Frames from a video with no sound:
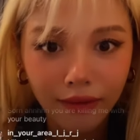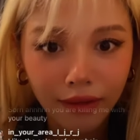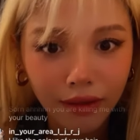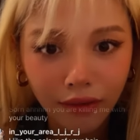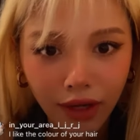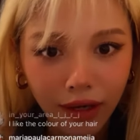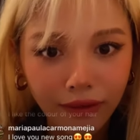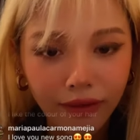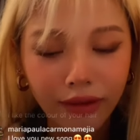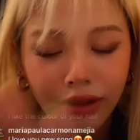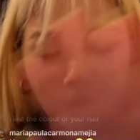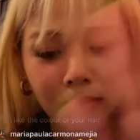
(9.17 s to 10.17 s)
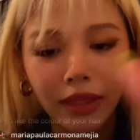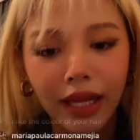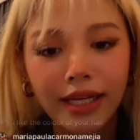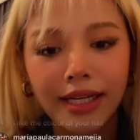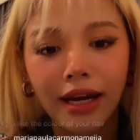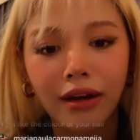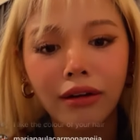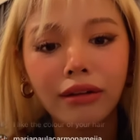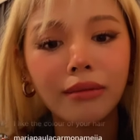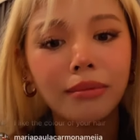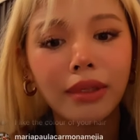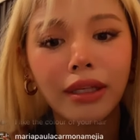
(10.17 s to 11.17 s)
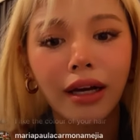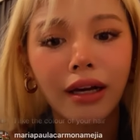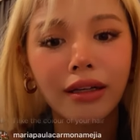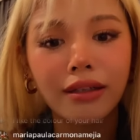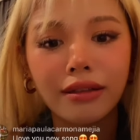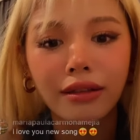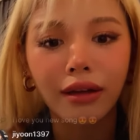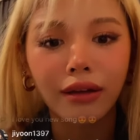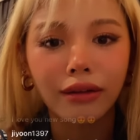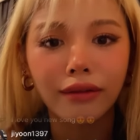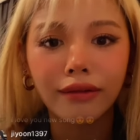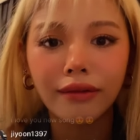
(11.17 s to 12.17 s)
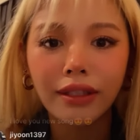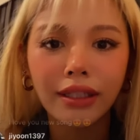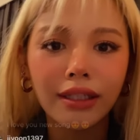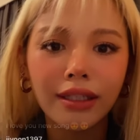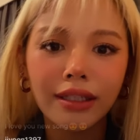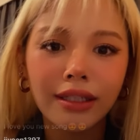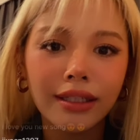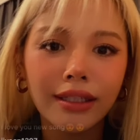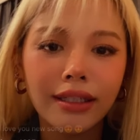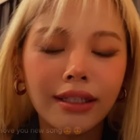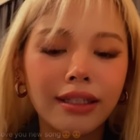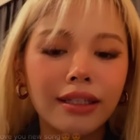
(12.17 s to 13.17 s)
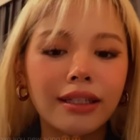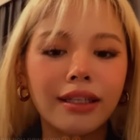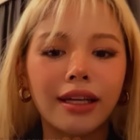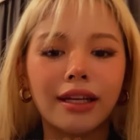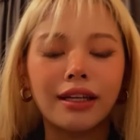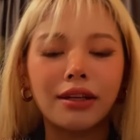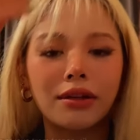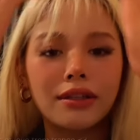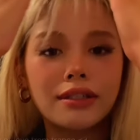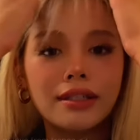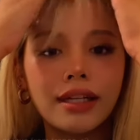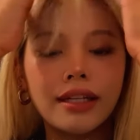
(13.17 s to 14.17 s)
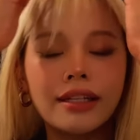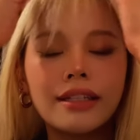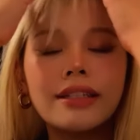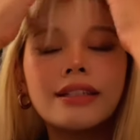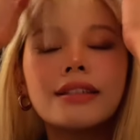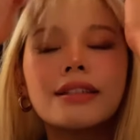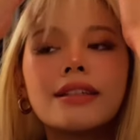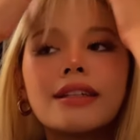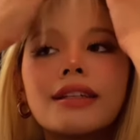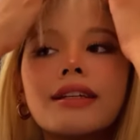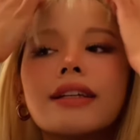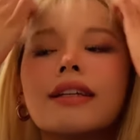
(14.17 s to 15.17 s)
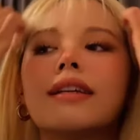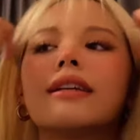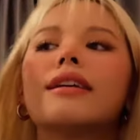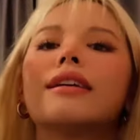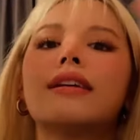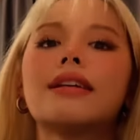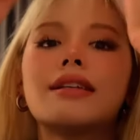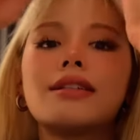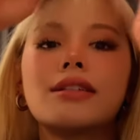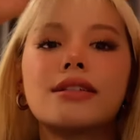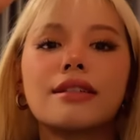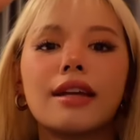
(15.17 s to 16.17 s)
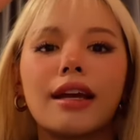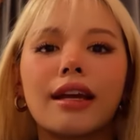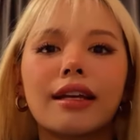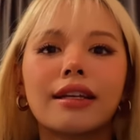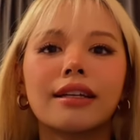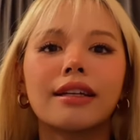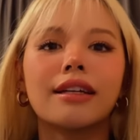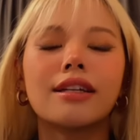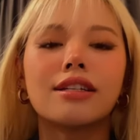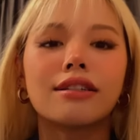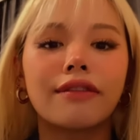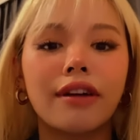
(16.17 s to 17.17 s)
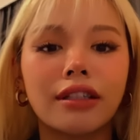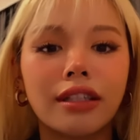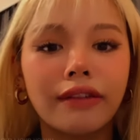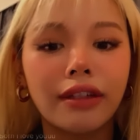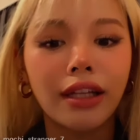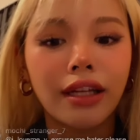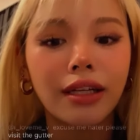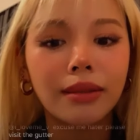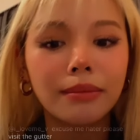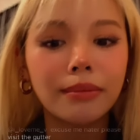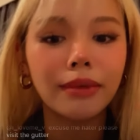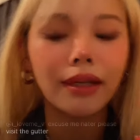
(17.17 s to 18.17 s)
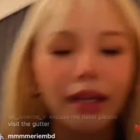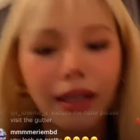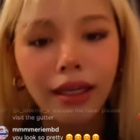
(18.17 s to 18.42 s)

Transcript: even if you have everything planned out, because of like your sickness, it's just like it just fucks everything up.